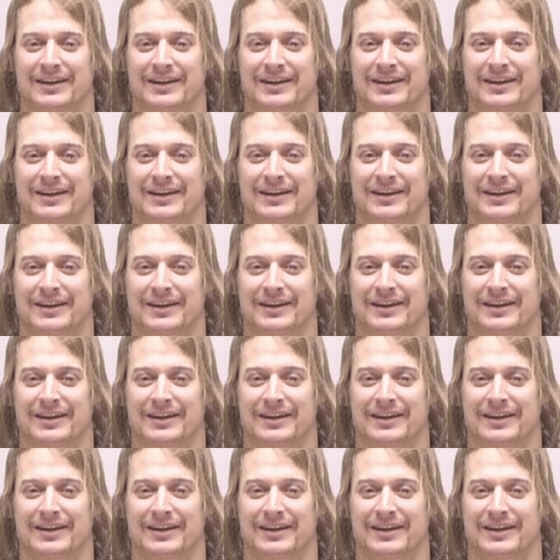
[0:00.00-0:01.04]

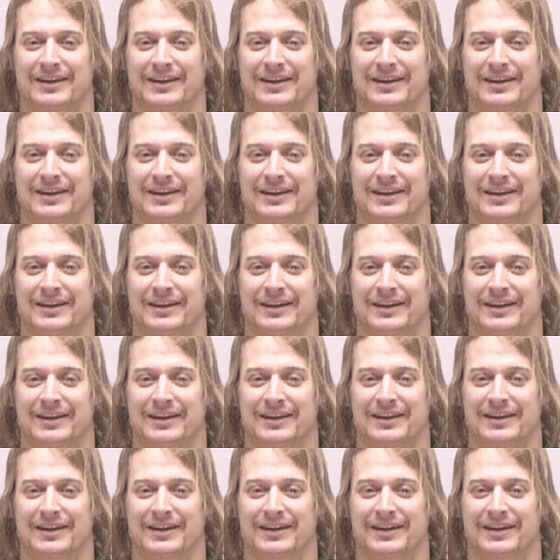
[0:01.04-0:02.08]

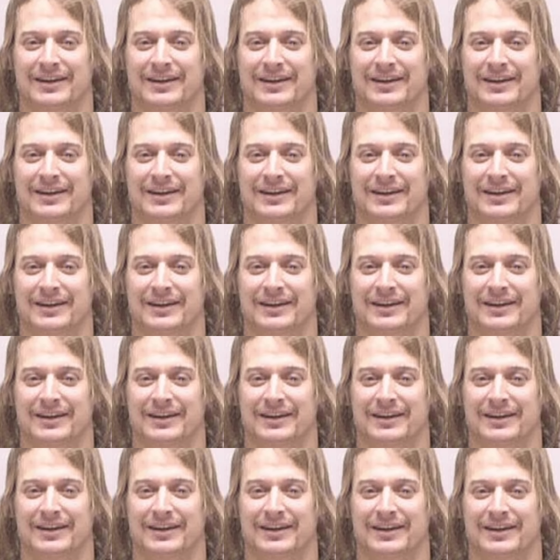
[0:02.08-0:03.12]

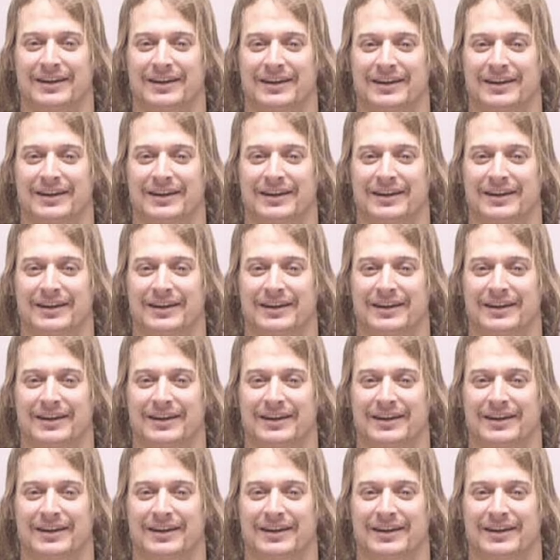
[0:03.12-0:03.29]
No words are spoken by the person on screen.